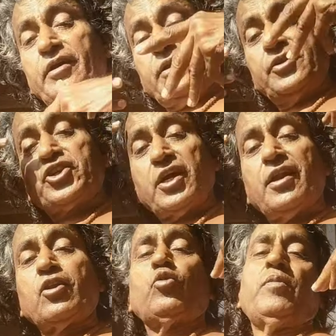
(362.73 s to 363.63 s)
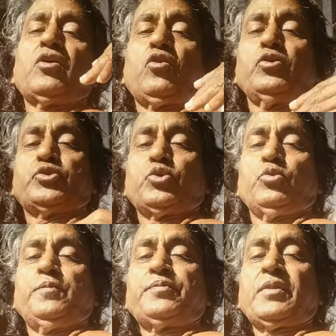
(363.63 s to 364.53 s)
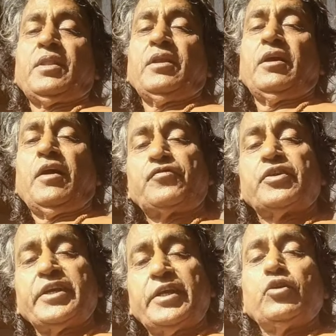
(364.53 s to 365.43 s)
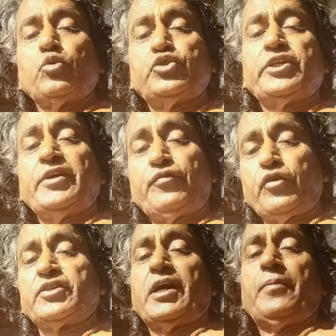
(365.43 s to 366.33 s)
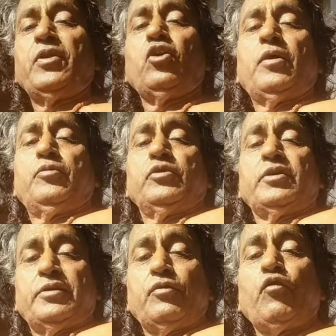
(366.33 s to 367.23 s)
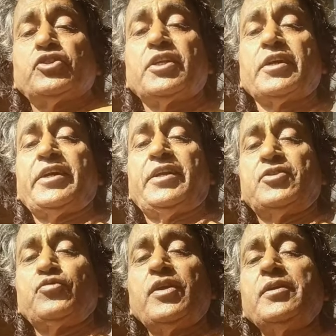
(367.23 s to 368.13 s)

internal Kumbhaka also. After taking your Ujjayi, for example, now I'm doing, watch it again, it's very